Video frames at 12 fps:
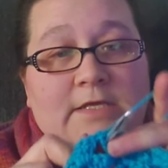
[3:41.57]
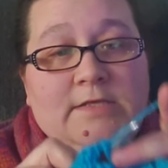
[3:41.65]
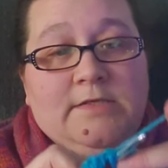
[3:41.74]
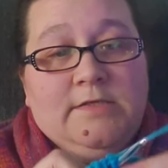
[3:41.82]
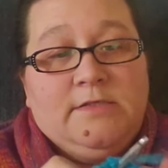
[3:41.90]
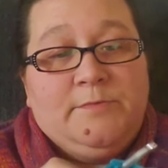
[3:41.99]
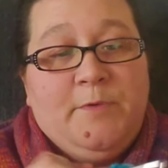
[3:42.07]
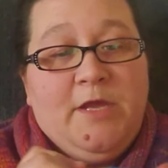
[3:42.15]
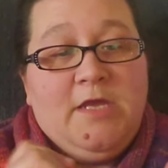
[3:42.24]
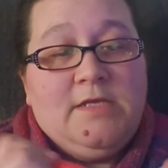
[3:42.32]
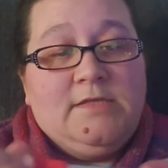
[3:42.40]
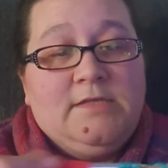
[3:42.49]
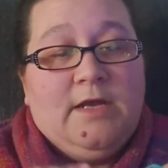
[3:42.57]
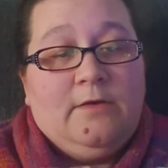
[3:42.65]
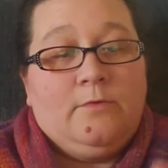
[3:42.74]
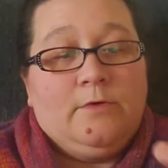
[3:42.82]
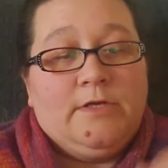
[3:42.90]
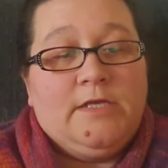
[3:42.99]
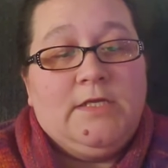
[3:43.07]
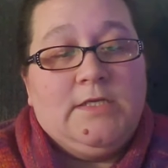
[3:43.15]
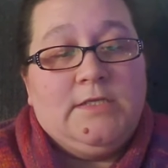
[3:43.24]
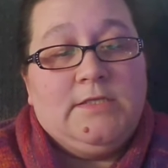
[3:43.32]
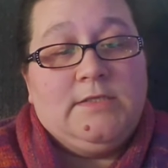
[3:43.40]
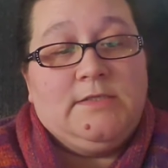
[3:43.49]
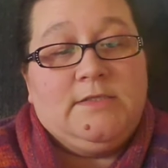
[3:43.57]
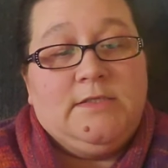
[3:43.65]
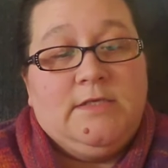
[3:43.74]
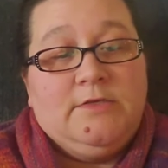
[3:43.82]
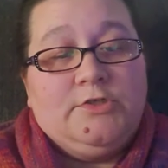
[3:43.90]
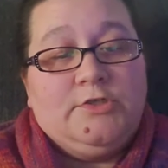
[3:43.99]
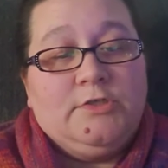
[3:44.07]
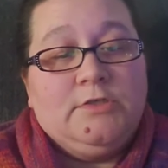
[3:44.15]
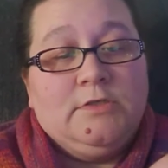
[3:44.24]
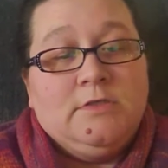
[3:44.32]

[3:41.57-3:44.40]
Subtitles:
into the space, not working into the stitch.